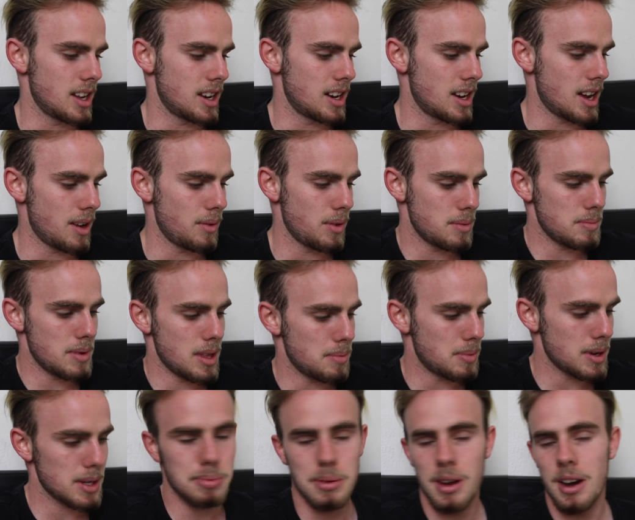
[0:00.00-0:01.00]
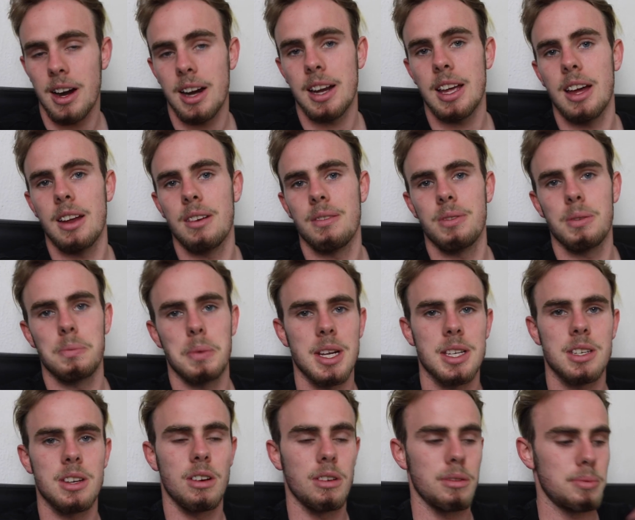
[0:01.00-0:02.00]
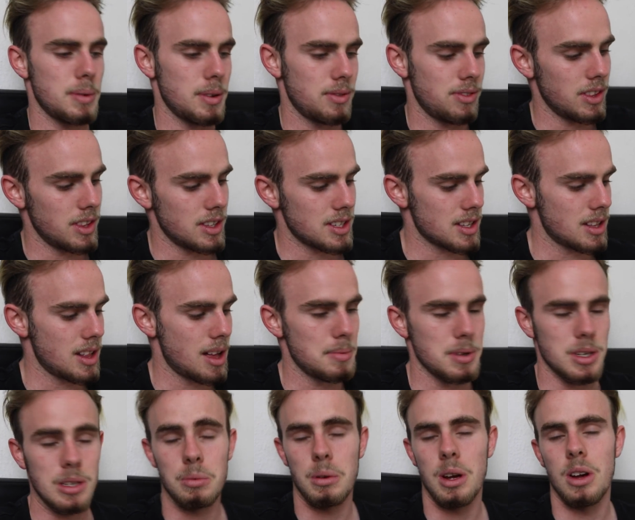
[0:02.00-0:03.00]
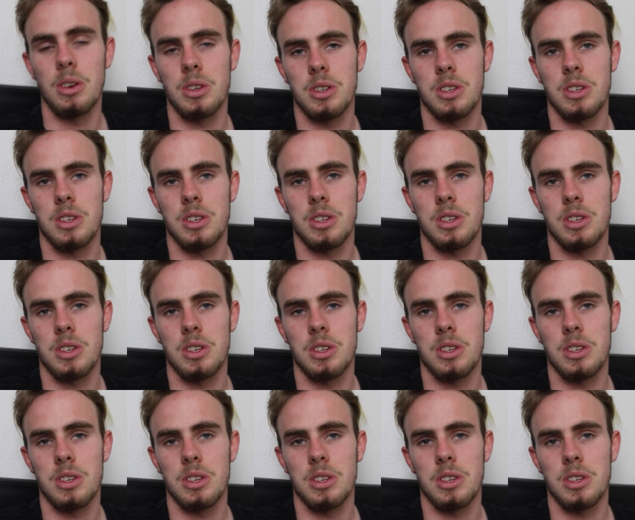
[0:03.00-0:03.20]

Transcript: And I want to be the best player I can for myself, but for this club as well.